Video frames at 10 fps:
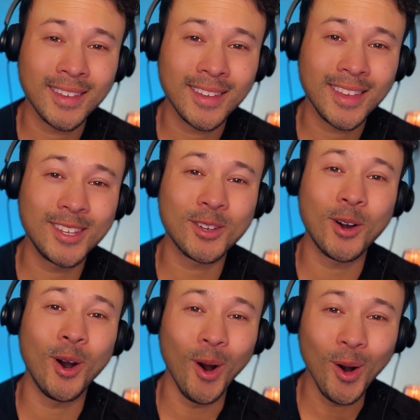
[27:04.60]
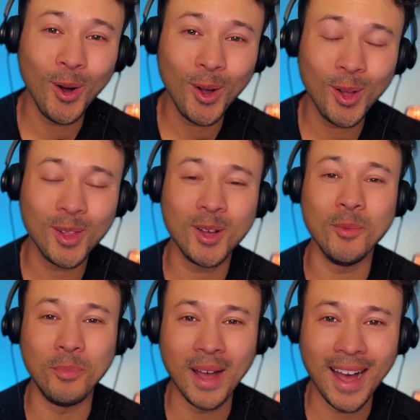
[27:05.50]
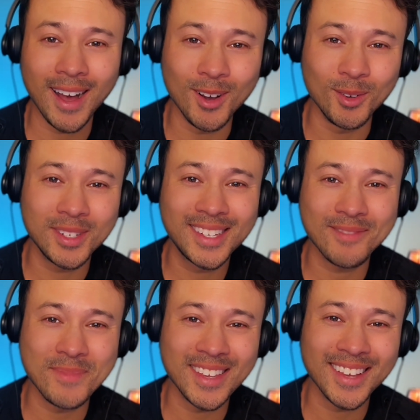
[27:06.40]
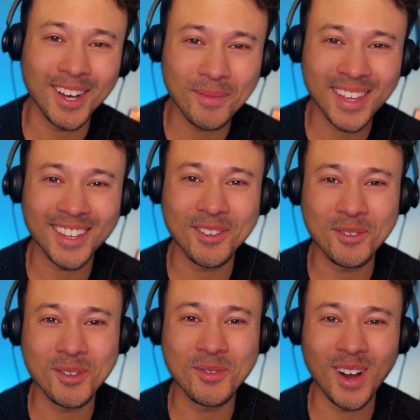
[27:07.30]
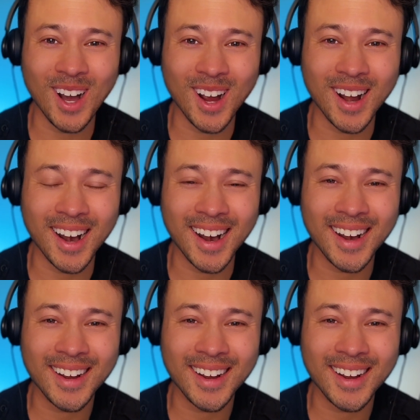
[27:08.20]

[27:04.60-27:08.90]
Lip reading: is all about becoming who you are.